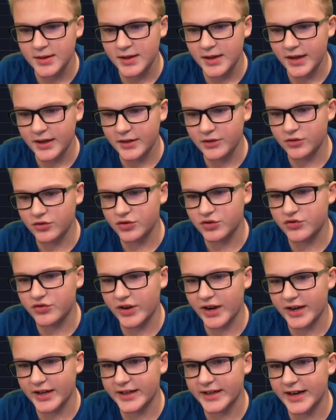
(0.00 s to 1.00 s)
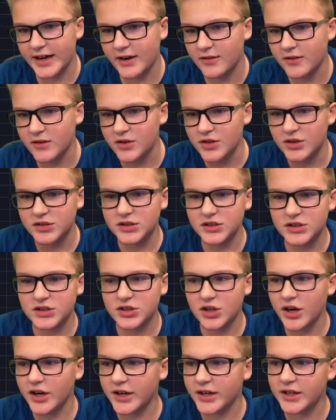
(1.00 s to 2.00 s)
and you drag it out, this
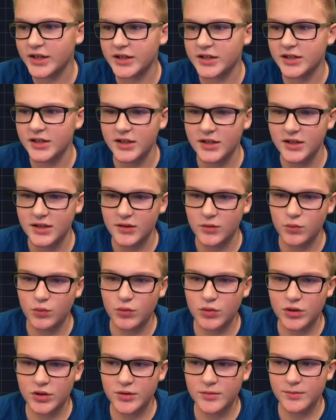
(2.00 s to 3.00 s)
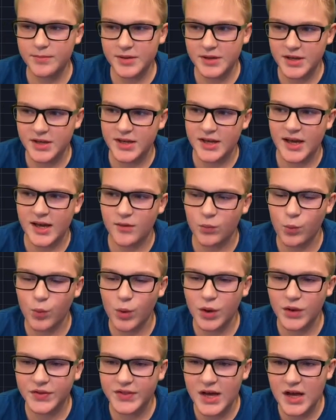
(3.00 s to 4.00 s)
target would be at
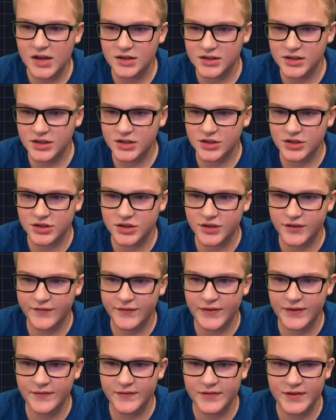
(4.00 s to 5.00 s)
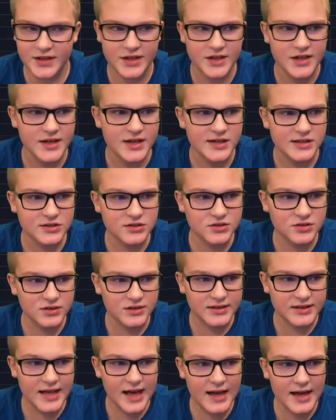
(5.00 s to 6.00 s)
1,650. So
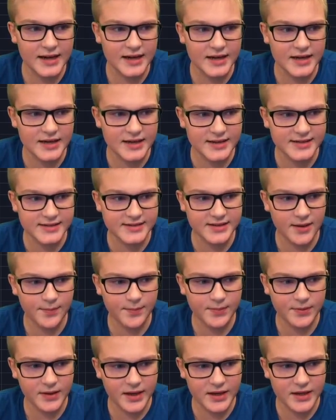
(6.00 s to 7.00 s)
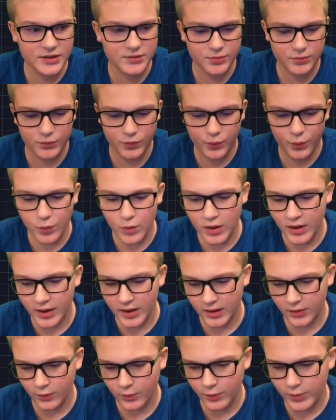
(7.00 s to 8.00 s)
that is a place
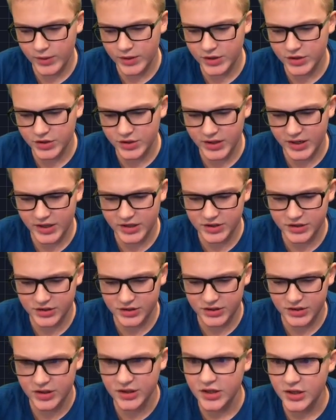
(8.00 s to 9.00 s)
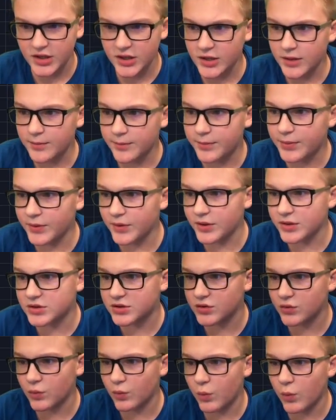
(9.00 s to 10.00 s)
where we should actually
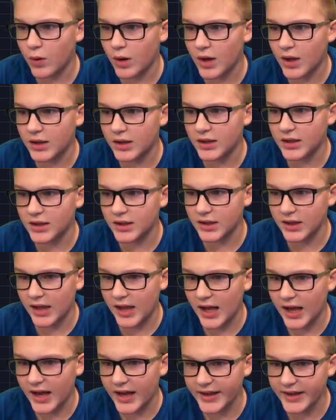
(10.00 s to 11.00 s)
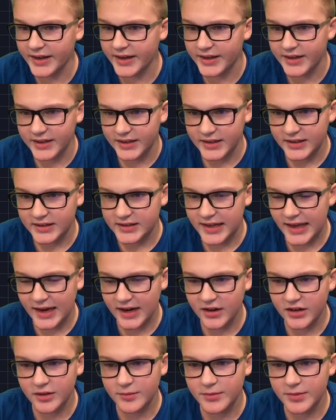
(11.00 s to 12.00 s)
put one line. That
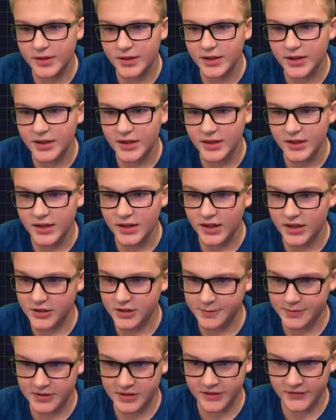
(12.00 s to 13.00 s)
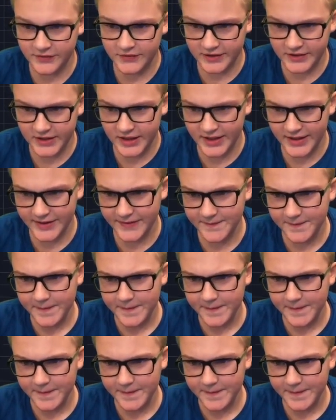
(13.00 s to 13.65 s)
could be a specific line.